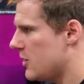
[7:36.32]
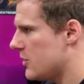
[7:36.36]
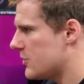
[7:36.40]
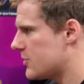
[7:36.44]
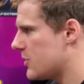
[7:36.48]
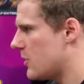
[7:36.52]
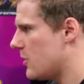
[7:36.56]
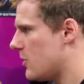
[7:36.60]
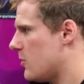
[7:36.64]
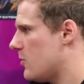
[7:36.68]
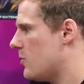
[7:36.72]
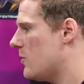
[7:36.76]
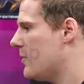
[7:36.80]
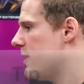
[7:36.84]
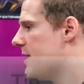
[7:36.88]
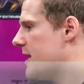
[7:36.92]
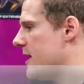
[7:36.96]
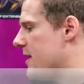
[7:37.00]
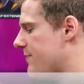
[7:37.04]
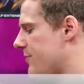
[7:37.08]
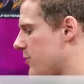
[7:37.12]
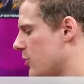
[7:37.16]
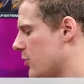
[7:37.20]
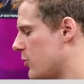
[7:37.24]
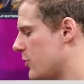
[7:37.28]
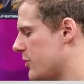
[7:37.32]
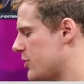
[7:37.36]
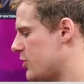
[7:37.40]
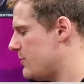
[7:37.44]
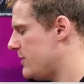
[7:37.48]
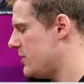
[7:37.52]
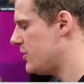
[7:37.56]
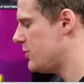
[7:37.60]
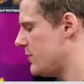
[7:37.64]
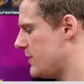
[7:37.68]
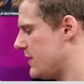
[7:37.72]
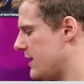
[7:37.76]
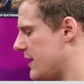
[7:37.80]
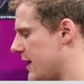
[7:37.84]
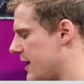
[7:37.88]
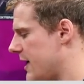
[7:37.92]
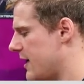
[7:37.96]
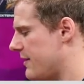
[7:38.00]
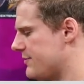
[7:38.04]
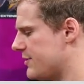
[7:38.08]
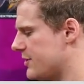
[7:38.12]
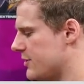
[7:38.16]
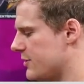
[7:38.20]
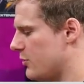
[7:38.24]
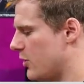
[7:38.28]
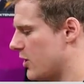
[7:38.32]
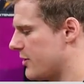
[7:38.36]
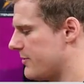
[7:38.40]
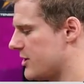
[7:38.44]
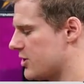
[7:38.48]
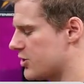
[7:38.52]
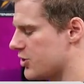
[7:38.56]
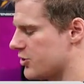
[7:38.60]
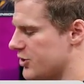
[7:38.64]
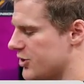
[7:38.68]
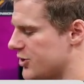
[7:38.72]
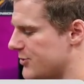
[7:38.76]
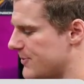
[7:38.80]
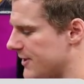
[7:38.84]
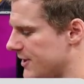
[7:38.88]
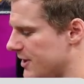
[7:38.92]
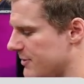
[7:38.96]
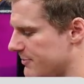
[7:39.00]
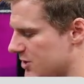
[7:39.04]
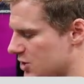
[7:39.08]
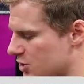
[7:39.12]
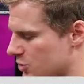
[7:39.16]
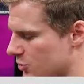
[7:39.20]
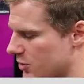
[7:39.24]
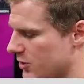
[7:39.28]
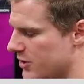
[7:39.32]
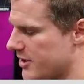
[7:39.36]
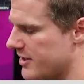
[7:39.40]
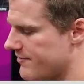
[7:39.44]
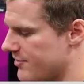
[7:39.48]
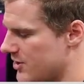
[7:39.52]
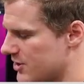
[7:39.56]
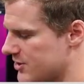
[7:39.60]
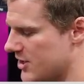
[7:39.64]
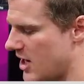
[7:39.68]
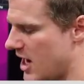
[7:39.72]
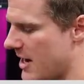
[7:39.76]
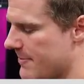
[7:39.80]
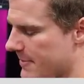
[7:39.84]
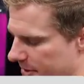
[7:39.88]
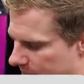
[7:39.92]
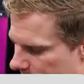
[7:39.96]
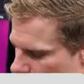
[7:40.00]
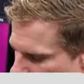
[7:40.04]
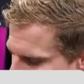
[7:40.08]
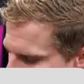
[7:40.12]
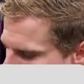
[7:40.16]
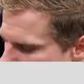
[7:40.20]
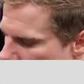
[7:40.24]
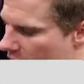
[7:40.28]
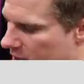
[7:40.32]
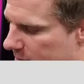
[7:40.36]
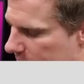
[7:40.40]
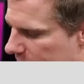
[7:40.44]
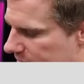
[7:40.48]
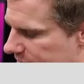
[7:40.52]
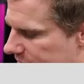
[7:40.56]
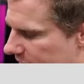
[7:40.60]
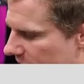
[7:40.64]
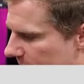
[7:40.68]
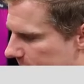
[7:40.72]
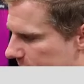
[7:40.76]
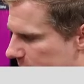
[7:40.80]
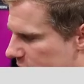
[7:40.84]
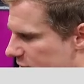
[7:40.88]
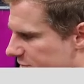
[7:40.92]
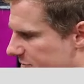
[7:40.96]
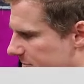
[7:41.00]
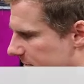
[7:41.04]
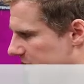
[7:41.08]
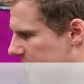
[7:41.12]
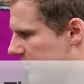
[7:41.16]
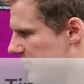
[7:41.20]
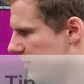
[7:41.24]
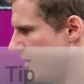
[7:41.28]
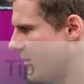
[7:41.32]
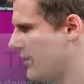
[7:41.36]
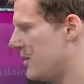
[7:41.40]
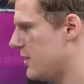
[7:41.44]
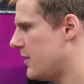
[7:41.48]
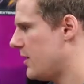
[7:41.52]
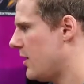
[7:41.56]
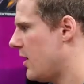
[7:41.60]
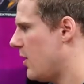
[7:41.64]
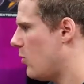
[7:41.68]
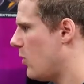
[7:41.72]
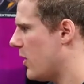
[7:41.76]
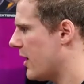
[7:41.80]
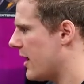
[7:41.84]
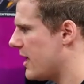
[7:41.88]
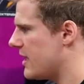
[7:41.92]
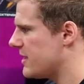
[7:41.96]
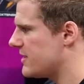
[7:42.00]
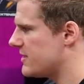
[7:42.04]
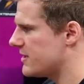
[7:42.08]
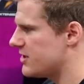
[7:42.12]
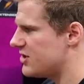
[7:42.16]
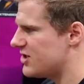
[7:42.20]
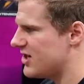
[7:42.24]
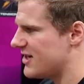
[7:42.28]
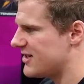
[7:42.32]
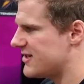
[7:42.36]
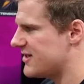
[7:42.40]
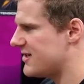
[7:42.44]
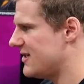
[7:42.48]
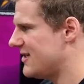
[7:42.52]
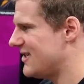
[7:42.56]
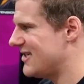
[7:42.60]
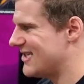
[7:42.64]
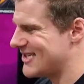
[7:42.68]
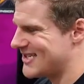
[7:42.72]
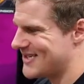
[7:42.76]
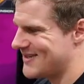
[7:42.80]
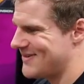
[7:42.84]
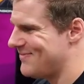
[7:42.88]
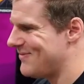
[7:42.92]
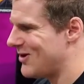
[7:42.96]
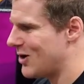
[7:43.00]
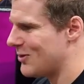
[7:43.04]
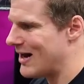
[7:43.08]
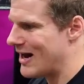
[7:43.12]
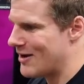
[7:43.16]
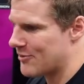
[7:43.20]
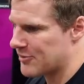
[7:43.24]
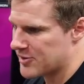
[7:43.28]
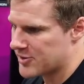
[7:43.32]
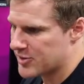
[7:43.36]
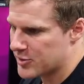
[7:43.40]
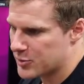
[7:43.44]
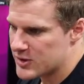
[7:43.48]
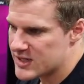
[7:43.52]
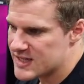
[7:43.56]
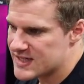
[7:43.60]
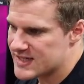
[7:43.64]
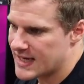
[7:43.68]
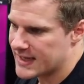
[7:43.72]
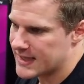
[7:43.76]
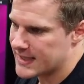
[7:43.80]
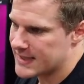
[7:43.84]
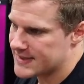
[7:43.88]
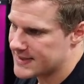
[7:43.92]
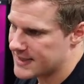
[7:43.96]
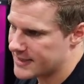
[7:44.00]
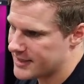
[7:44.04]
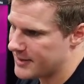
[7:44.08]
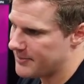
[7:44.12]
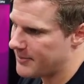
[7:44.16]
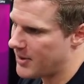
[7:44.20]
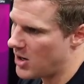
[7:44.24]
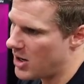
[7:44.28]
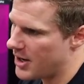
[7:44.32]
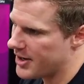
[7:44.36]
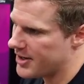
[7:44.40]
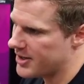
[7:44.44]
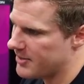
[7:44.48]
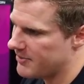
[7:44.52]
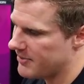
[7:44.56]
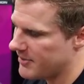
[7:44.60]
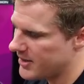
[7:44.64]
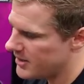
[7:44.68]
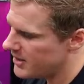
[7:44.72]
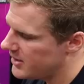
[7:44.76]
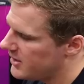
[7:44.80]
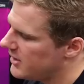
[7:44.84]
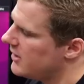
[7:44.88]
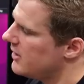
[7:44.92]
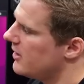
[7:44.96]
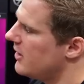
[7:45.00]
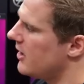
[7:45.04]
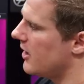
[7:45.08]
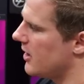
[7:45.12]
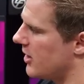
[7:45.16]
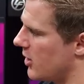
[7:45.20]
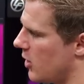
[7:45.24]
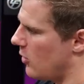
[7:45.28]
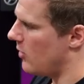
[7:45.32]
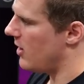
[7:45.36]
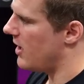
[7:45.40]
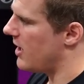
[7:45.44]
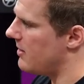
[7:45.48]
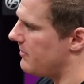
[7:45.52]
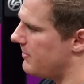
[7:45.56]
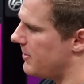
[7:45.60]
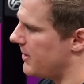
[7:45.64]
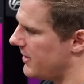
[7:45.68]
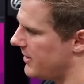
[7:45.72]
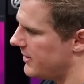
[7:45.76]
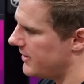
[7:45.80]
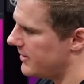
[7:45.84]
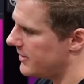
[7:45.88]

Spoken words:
So if you're going to be doing calves, you want to make sure you spend the majority of your time in the bottom of that movement. What I suggest is around 3 seconds at the bottom, go up,